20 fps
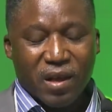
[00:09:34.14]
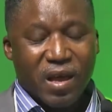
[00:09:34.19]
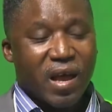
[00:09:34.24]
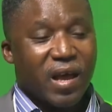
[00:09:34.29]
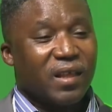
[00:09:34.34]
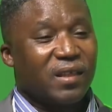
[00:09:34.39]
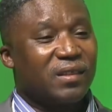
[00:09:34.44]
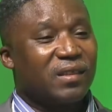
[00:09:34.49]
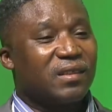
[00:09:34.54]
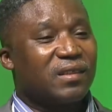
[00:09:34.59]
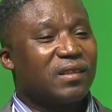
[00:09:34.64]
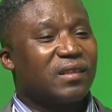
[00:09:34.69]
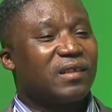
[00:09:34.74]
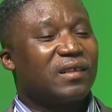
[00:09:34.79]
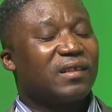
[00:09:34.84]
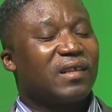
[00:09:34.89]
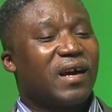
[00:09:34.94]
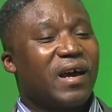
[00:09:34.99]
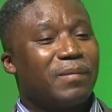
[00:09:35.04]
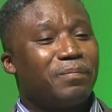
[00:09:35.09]

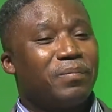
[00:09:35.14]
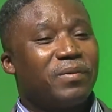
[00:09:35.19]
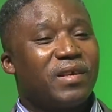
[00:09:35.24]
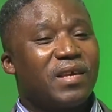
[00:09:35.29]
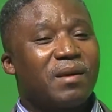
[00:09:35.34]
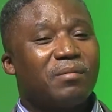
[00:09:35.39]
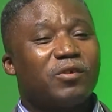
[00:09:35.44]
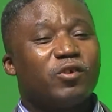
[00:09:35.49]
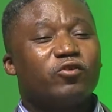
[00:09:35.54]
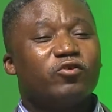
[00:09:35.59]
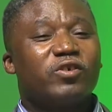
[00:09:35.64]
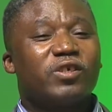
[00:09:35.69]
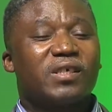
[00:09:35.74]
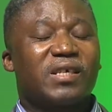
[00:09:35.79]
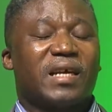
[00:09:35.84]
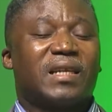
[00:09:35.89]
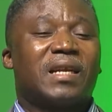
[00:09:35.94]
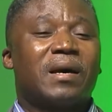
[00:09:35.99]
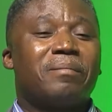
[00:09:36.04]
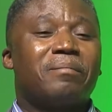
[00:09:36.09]
And IPM uses
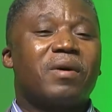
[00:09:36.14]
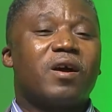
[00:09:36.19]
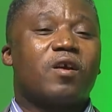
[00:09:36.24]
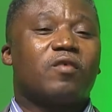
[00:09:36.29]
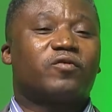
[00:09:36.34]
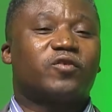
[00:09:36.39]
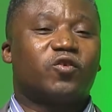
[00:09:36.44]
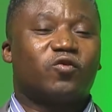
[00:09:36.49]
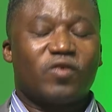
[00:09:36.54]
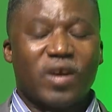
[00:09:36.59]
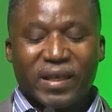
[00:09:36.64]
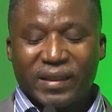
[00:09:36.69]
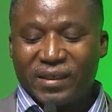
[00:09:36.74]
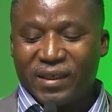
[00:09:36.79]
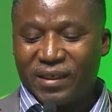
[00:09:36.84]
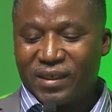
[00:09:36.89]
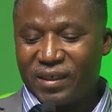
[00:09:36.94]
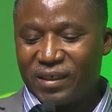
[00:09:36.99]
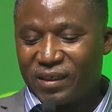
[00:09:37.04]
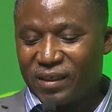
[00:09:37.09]
a number of
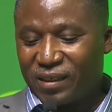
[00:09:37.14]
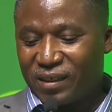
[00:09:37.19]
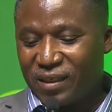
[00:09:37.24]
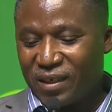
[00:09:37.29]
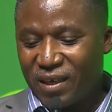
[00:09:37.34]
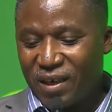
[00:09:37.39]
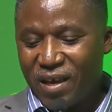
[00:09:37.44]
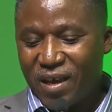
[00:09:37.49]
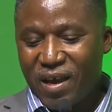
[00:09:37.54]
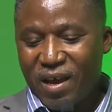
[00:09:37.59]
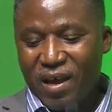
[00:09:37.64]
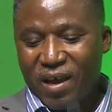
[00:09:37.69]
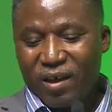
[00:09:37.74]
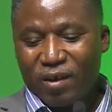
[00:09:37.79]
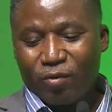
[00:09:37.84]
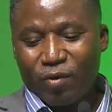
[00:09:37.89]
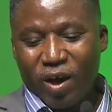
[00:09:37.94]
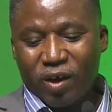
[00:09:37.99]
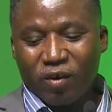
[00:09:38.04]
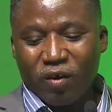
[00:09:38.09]
strategies.
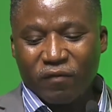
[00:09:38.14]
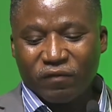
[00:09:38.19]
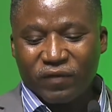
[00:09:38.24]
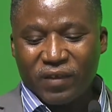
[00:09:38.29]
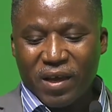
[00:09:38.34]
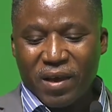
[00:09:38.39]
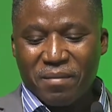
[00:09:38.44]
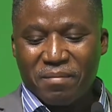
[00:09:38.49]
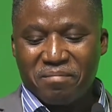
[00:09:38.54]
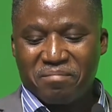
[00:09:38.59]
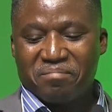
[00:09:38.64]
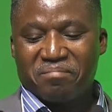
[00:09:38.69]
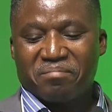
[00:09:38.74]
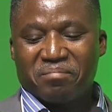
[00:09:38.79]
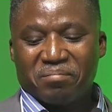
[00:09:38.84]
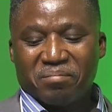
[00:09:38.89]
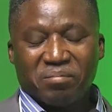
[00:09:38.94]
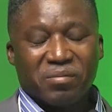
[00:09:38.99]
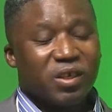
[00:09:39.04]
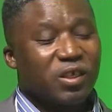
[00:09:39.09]
One of them
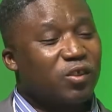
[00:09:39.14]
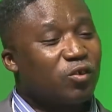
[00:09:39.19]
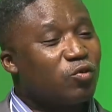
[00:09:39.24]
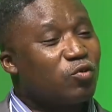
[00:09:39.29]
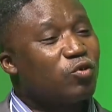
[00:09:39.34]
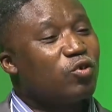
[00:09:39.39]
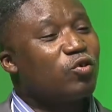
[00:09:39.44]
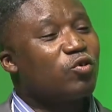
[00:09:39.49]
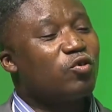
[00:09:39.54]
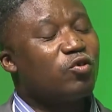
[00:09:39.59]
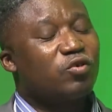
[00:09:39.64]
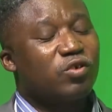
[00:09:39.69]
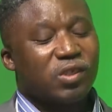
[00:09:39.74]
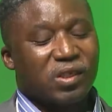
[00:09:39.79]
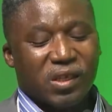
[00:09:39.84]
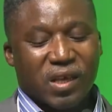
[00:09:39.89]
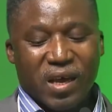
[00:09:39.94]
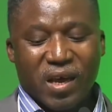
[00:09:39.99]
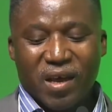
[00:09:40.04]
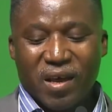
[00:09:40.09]
is to use
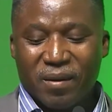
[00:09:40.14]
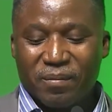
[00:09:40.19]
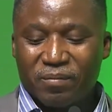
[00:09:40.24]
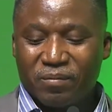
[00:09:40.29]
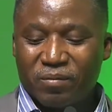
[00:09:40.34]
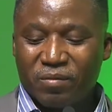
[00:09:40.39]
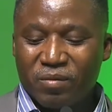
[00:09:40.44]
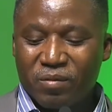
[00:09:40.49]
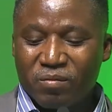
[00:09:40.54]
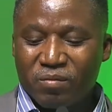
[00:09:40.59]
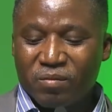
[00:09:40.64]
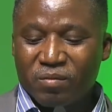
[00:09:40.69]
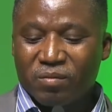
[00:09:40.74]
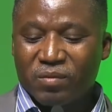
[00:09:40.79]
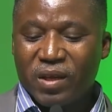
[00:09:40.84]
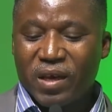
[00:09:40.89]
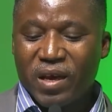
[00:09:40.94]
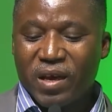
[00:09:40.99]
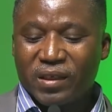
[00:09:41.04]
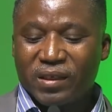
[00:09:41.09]

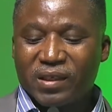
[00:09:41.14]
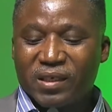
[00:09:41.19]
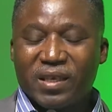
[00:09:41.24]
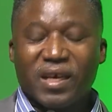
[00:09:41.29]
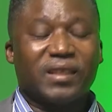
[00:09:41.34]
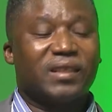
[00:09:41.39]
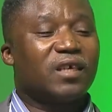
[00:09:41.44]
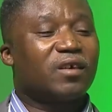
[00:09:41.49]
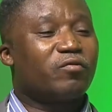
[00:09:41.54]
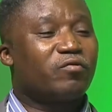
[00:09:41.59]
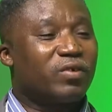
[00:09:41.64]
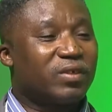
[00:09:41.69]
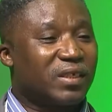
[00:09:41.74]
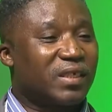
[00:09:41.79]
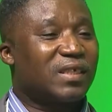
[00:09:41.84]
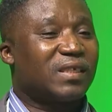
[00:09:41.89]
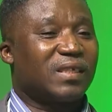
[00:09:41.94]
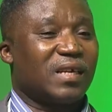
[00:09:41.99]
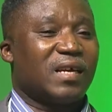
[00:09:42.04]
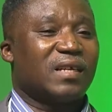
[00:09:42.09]
genetic
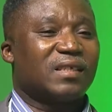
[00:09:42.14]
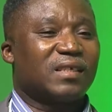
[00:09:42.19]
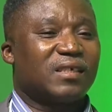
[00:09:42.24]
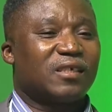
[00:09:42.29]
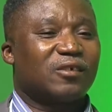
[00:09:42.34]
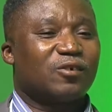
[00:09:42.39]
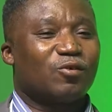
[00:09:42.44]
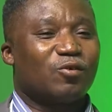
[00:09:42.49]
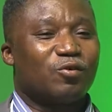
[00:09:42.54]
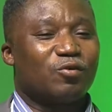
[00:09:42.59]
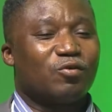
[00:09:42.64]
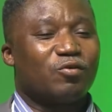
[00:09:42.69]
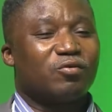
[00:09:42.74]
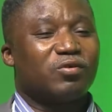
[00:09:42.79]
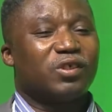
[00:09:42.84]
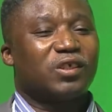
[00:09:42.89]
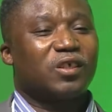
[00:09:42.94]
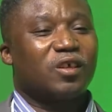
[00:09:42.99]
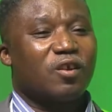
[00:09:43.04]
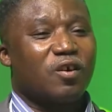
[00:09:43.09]
resistance. So
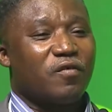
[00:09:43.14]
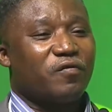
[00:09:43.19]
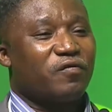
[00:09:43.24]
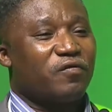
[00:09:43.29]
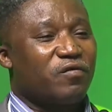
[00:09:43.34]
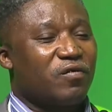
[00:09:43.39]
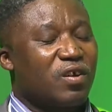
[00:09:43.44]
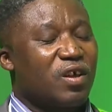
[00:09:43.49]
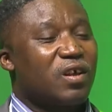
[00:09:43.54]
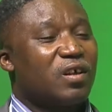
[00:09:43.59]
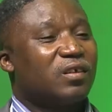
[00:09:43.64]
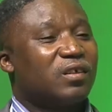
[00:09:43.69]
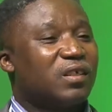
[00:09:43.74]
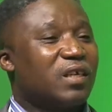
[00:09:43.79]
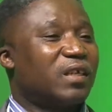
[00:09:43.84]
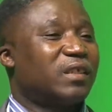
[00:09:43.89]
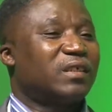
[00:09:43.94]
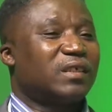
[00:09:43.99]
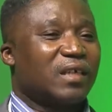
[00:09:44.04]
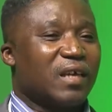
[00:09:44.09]
instead of
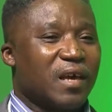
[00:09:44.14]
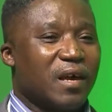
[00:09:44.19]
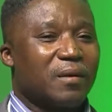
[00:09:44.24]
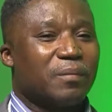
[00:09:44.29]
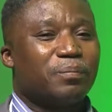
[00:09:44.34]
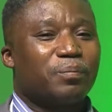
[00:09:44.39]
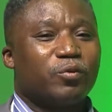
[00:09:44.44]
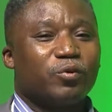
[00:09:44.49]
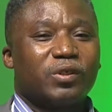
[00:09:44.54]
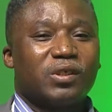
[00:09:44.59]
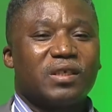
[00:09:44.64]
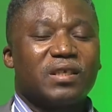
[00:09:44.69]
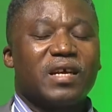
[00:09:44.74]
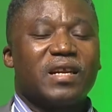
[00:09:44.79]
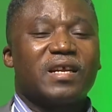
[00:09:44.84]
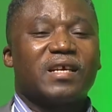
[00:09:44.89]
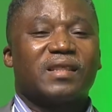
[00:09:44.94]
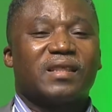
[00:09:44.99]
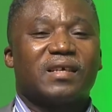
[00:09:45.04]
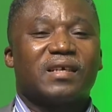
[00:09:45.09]
just putting
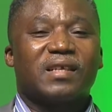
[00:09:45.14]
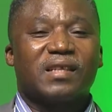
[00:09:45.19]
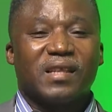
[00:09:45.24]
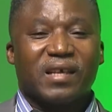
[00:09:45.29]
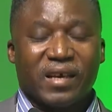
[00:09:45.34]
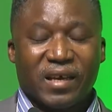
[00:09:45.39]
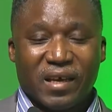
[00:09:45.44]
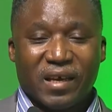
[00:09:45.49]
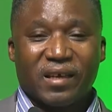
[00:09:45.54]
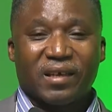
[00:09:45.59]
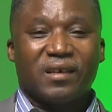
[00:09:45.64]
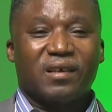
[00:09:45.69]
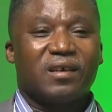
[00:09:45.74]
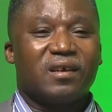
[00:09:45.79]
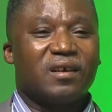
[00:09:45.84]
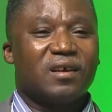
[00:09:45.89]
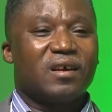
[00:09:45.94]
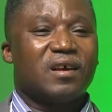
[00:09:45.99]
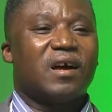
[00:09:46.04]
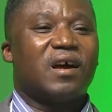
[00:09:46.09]
anything there,
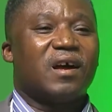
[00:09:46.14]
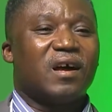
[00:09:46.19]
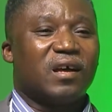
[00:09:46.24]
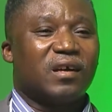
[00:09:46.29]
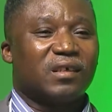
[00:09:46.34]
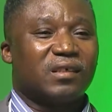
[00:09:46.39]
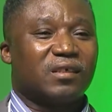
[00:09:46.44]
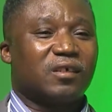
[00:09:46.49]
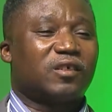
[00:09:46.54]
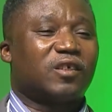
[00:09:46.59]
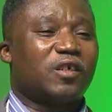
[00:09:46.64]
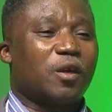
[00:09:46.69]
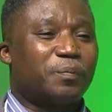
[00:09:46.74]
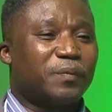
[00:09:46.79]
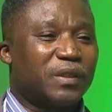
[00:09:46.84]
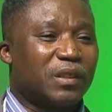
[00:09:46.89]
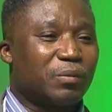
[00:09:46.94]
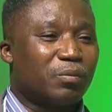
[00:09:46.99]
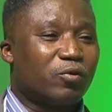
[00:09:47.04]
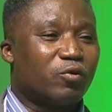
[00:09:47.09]

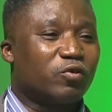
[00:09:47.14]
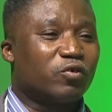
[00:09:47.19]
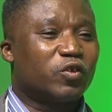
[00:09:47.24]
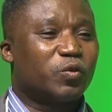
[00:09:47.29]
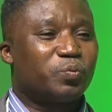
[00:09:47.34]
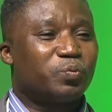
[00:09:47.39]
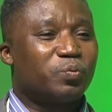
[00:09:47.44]
susceptible